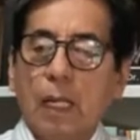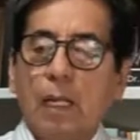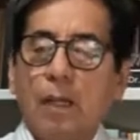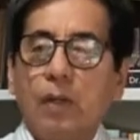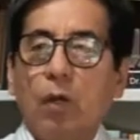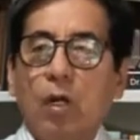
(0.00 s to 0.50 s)

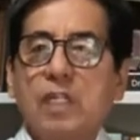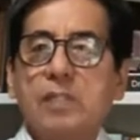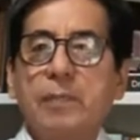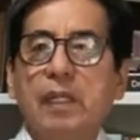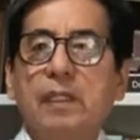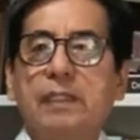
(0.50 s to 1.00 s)
knowledge
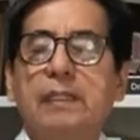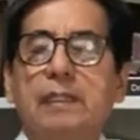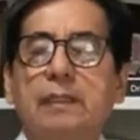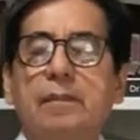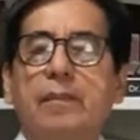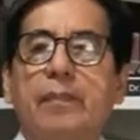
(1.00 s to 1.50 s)

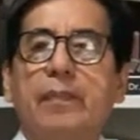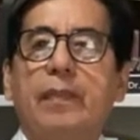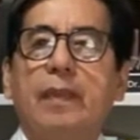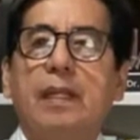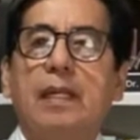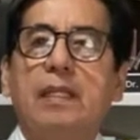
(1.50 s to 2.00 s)
building
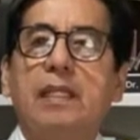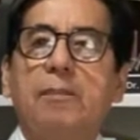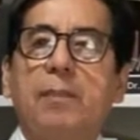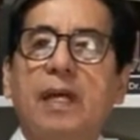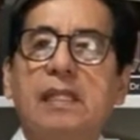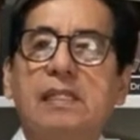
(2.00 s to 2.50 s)

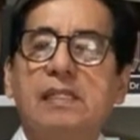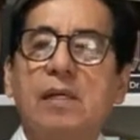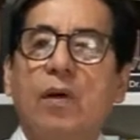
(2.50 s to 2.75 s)
depends